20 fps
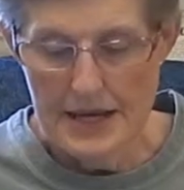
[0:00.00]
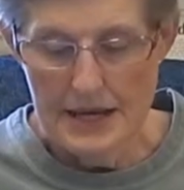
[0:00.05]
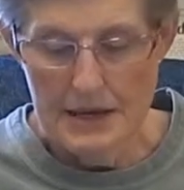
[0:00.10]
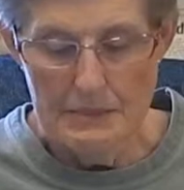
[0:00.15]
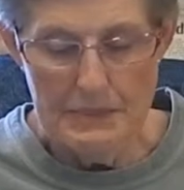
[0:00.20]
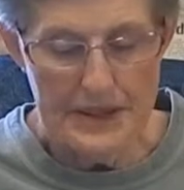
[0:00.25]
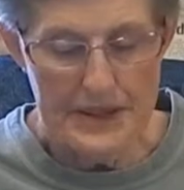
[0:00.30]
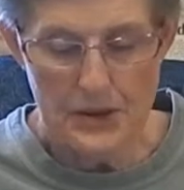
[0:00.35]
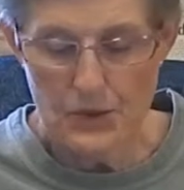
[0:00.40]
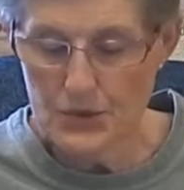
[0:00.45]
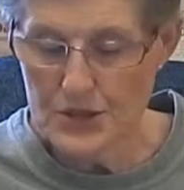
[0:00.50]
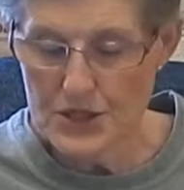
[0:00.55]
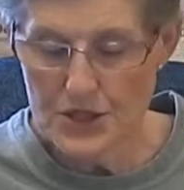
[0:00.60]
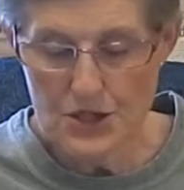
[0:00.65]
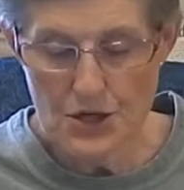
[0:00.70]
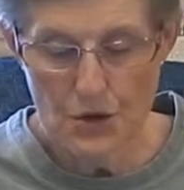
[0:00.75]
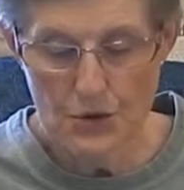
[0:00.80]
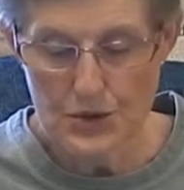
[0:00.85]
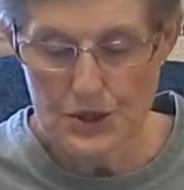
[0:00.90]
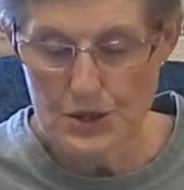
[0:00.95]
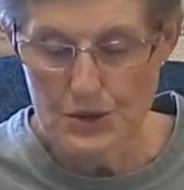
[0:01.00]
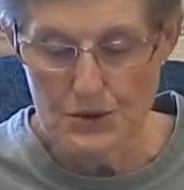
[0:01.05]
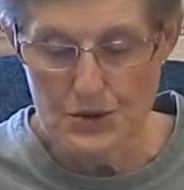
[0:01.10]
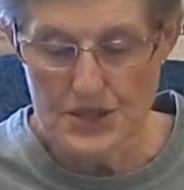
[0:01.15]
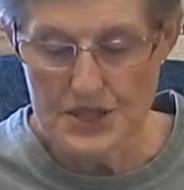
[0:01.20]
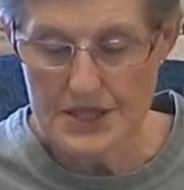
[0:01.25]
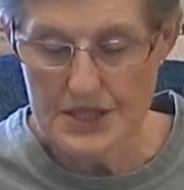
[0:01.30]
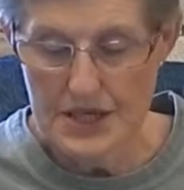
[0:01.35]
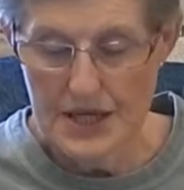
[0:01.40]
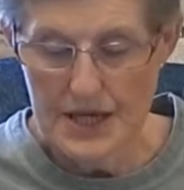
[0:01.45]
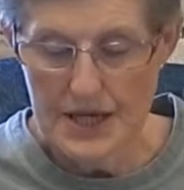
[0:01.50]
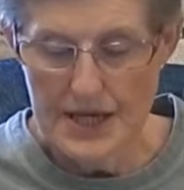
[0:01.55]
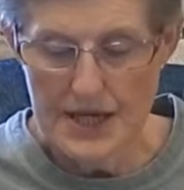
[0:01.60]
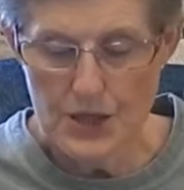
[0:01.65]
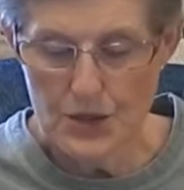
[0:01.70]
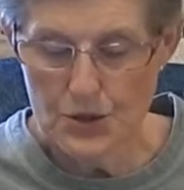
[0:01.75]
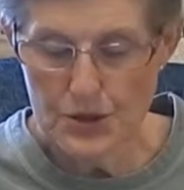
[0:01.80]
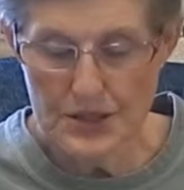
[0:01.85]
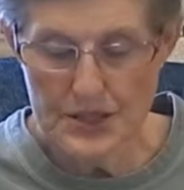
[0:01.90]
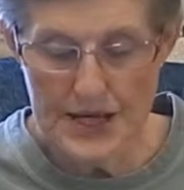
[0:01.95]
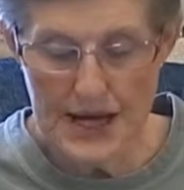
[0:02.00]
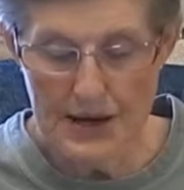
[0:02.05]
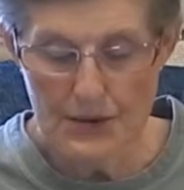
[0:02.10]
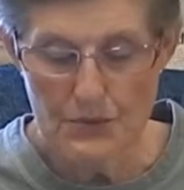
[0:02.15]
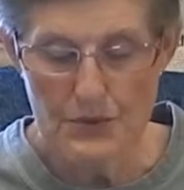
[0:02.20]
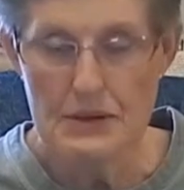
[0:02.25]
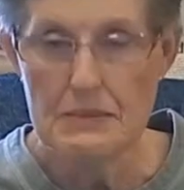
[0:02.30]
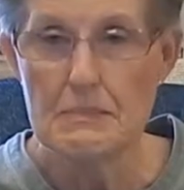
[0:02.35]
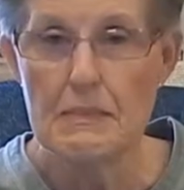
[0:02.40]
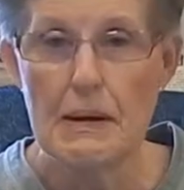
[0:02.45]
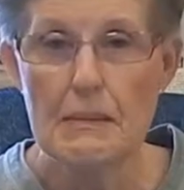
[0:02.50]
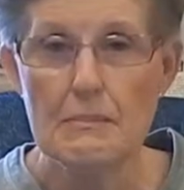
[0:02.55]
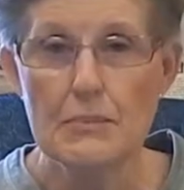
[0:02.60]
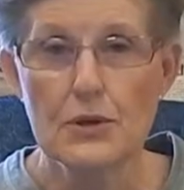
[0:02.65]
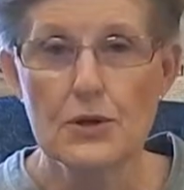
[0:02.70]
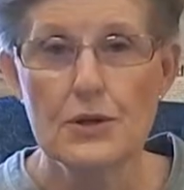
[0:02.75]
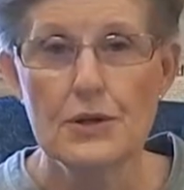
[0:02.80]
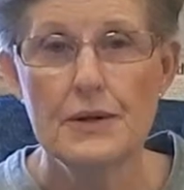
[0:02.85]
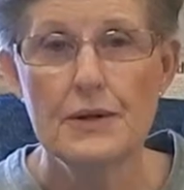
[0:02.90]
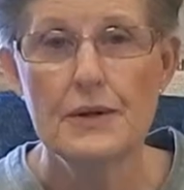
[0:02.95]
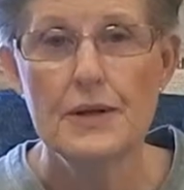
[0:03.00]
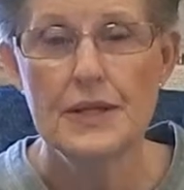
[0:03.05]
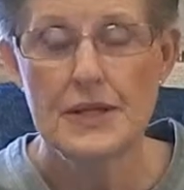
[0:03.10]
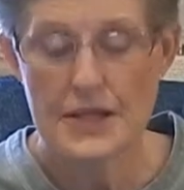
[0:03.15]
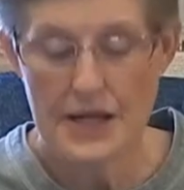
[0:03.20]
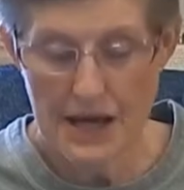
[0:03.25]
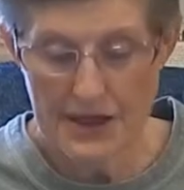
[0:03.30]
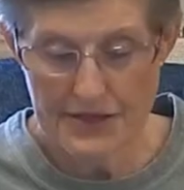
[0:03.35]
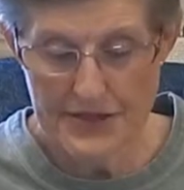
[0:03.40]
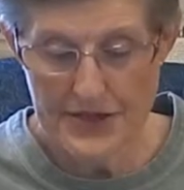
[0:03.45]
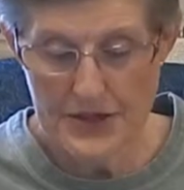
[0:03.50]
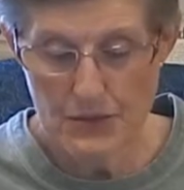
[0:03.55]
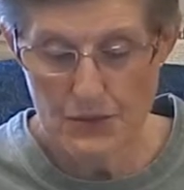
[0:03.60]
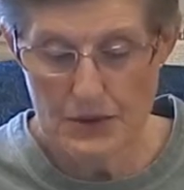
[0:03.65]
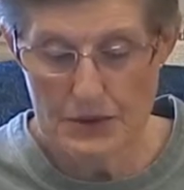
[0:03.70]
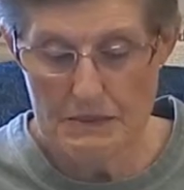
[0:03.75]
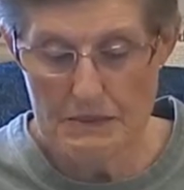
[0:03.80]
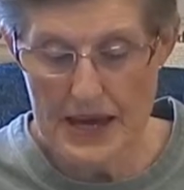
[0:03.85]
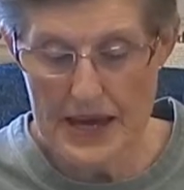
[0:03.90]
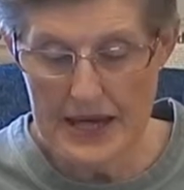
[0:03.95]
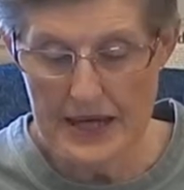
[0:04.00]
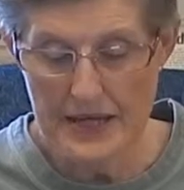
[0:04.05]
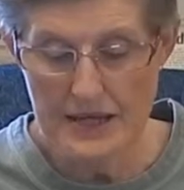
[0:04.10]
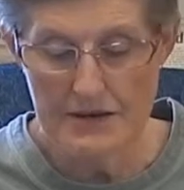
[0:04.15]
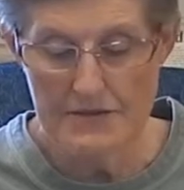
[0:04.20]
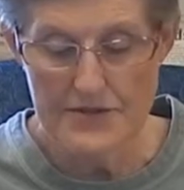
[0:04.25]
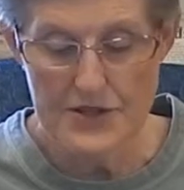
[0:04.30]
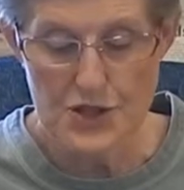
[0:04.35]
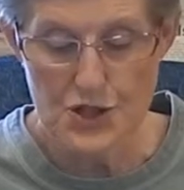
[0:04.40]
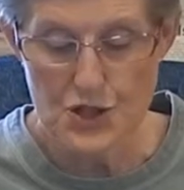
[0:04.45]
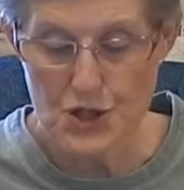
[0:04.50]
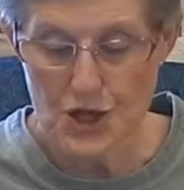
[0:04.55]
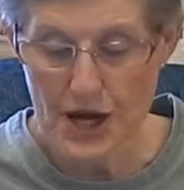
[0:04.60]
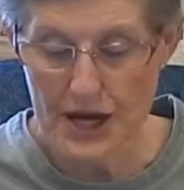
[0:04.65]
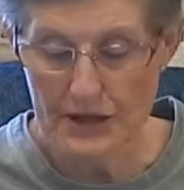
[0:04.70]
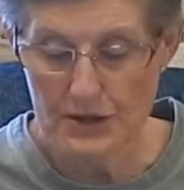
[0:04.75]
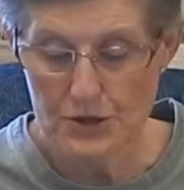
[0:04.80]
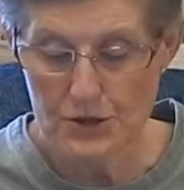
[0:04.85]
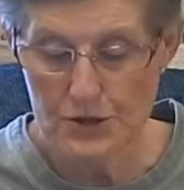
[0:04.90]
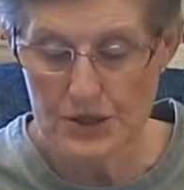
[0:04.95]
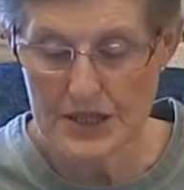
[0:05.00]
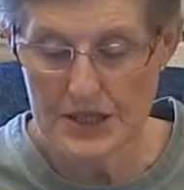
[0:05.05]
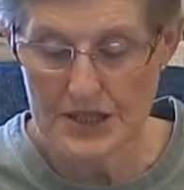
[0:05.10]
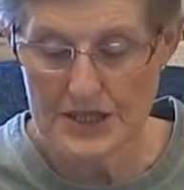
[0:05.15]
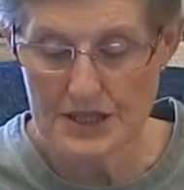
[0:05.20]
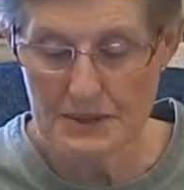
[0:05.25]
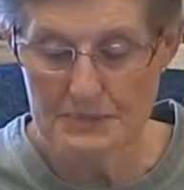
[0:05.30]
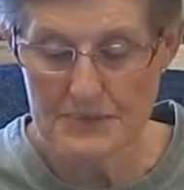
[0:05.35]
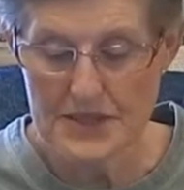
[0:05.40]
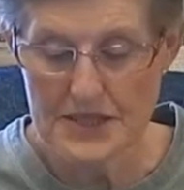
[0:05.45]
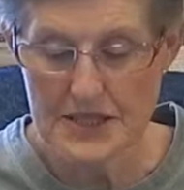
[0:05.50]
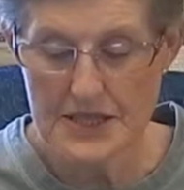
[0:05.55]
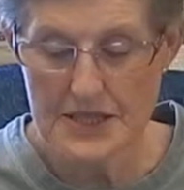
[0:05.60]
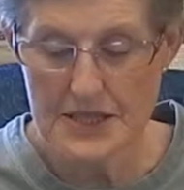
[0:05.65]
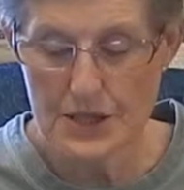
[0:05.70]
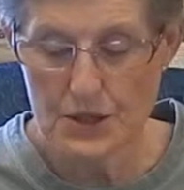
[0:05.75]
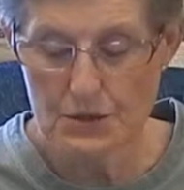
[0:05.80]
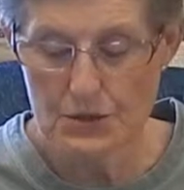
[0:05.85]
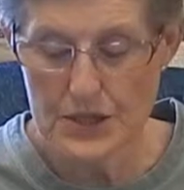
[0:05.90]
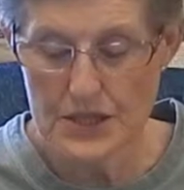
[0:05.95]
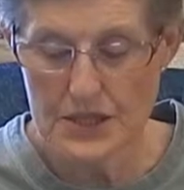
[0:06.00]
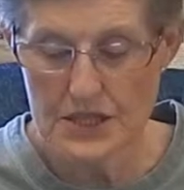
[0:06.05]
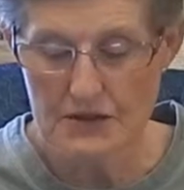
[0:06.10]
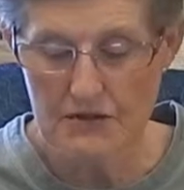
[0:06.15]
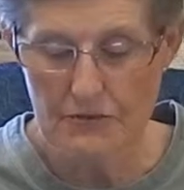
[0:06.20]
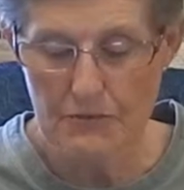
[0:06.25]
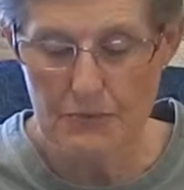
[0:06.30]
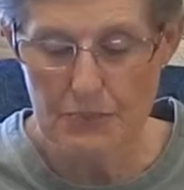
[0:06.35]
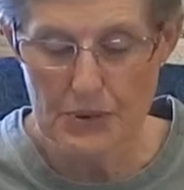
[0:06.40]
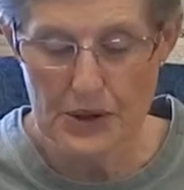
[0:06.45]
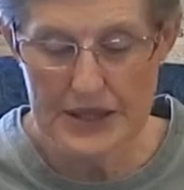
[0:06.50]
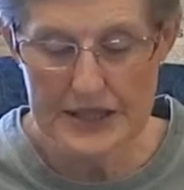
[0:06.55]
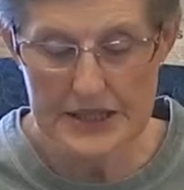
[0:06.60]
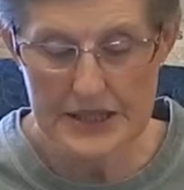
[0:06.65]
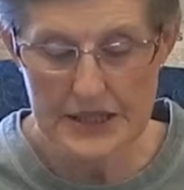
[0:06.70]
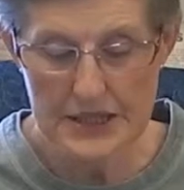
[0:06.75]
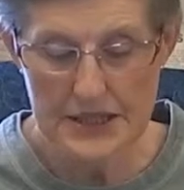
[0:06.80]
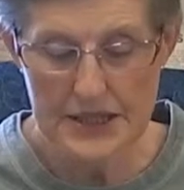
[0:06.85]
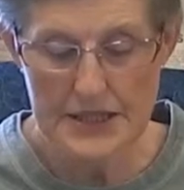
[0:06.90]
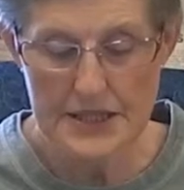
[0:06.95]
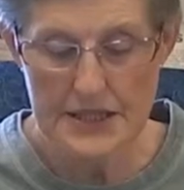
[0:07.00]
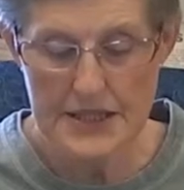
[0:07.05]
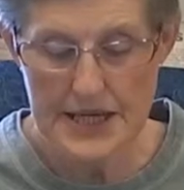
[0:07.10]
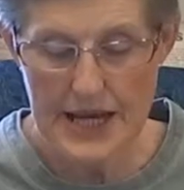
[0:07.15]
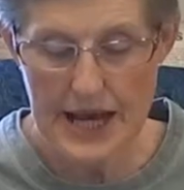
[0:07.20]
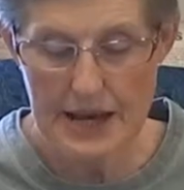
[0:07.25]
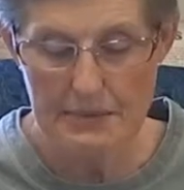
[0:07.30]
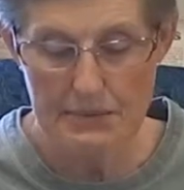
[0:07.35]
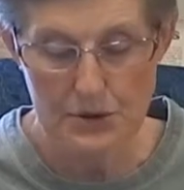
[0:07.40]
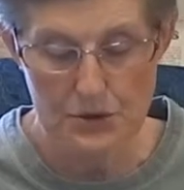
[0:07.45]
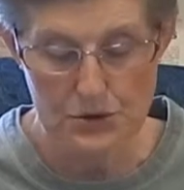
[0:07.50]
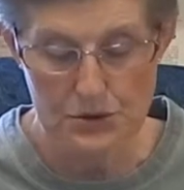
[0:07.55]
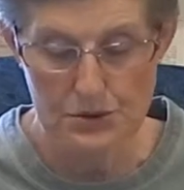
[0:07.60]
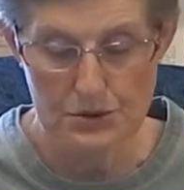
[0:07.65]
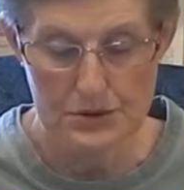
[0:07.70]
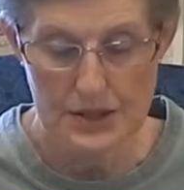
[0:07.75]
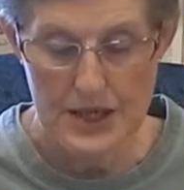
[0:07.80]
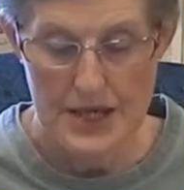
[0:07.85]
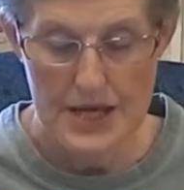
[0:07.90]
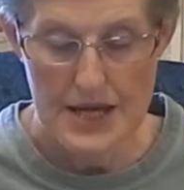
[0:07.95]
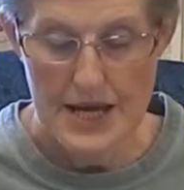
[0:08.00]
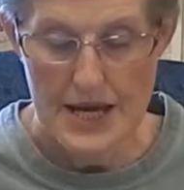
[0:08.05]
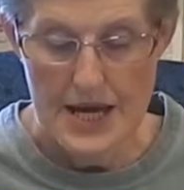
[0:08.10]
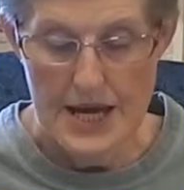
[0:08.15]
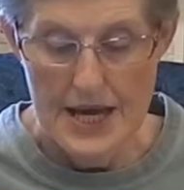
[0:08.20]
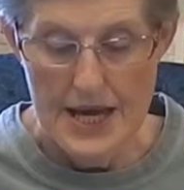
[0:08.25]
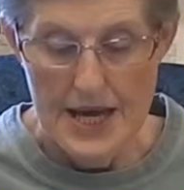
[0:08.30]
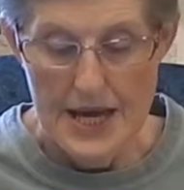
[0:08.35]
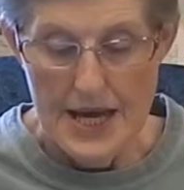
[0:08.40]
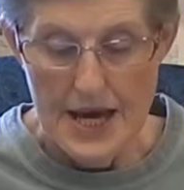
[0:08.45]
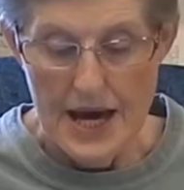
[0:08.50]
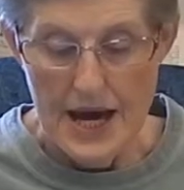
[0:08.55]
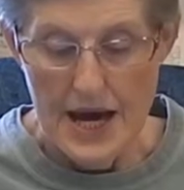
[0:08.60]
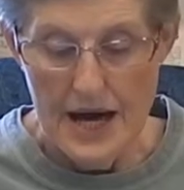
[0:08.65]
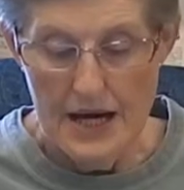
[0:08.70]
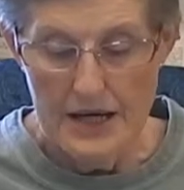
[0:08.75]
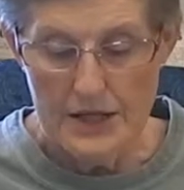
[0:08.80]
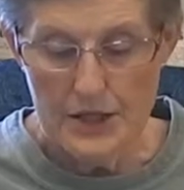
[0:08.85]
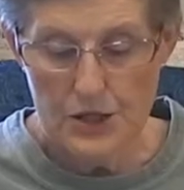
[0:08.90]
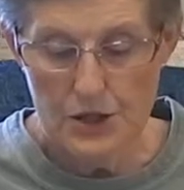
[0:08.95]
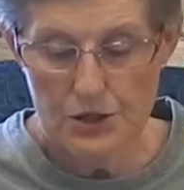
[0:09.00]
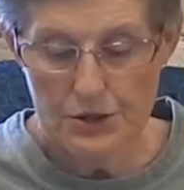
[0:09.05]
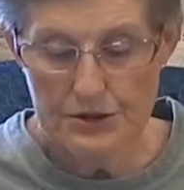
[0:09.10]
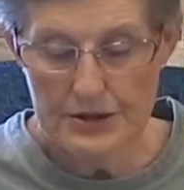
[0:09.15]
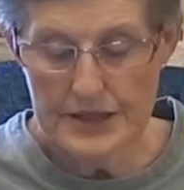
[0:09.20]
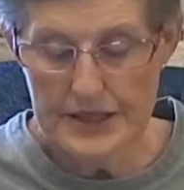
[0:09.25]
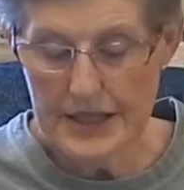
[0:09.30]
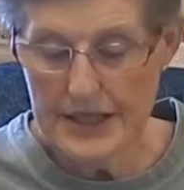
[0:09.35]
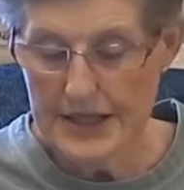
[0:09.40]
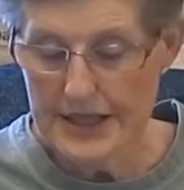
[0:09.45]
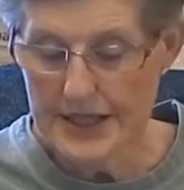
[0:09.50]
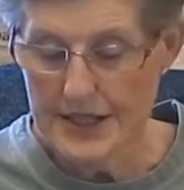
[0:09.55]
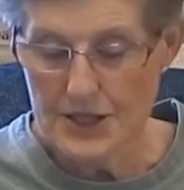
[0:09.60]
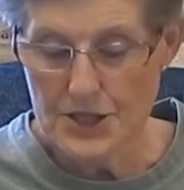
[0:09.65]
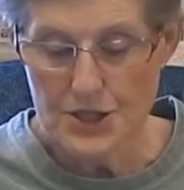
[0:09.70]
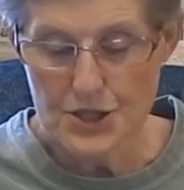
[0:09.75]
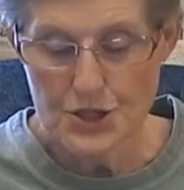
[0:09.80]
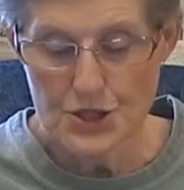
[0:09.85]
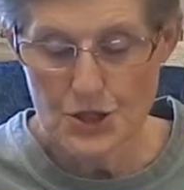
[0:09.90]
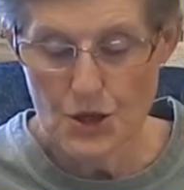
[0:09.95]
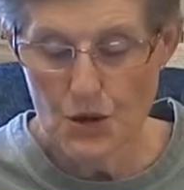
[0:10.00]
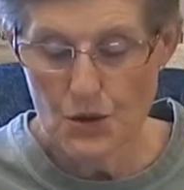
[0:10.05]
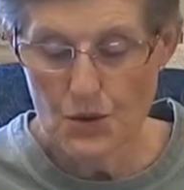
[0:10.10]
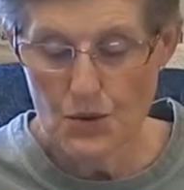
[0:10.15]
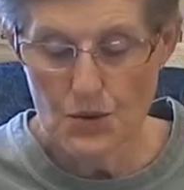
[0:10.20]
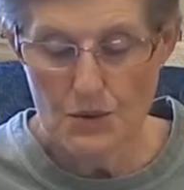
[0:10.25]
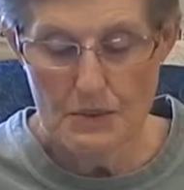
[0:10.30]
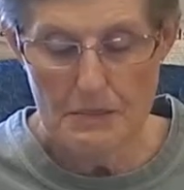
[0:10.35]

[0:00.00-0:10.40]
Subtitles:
But it was no use. He could not remember. Nothing remained of his childhood except a series of bright-lit tableaux, occurring against no